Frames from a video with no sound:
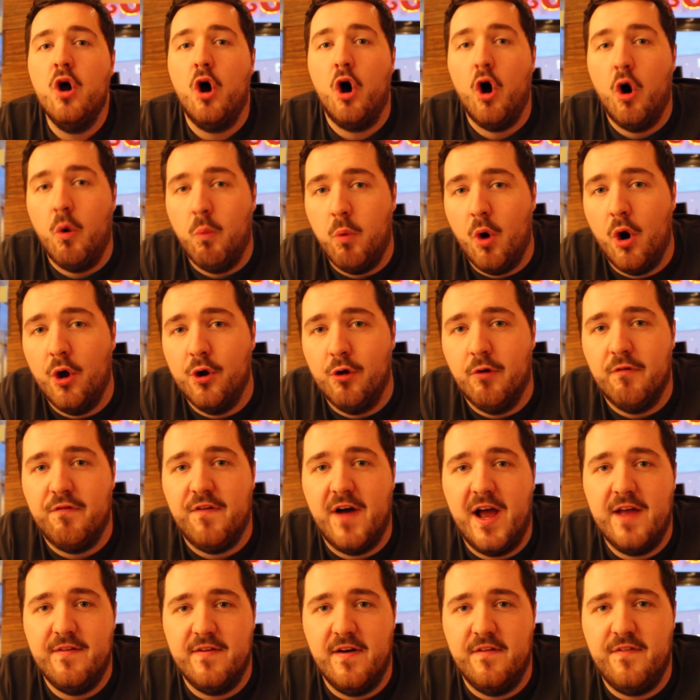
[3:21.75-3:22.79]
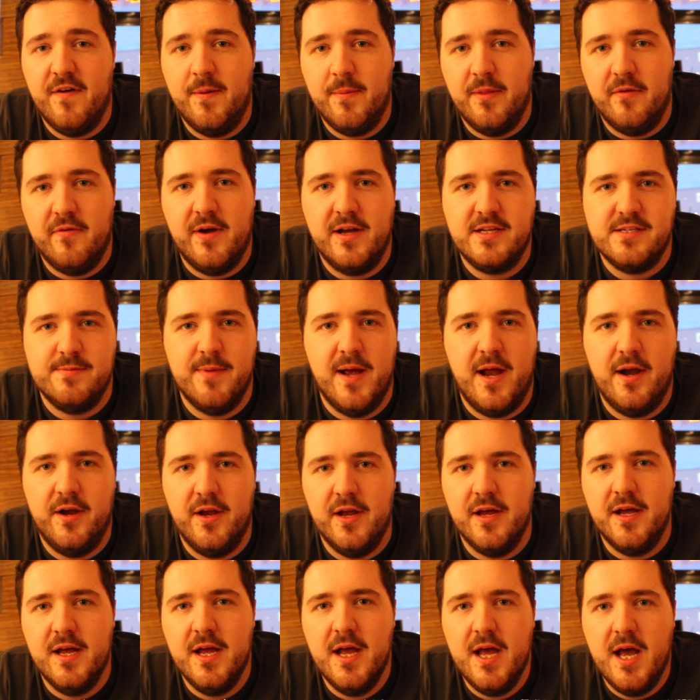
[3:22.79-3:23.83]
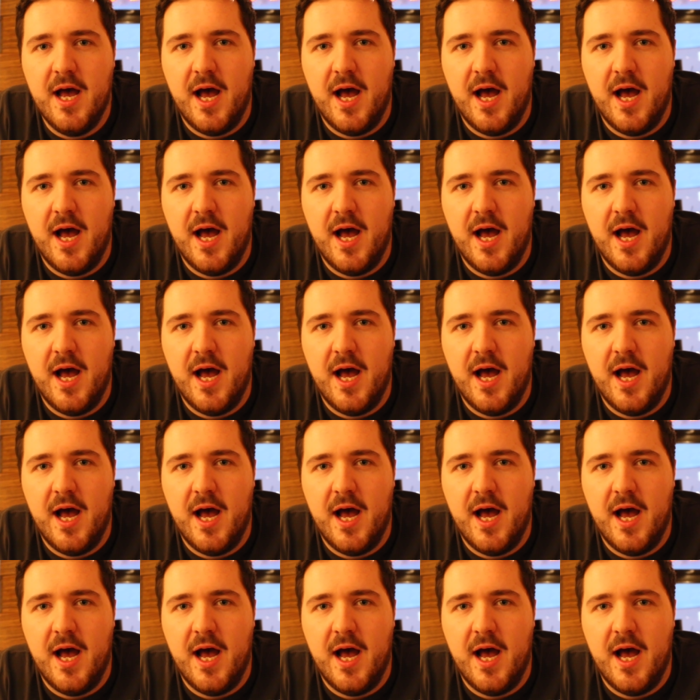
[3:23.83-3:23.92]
or one oh five F M in the Wrexham area,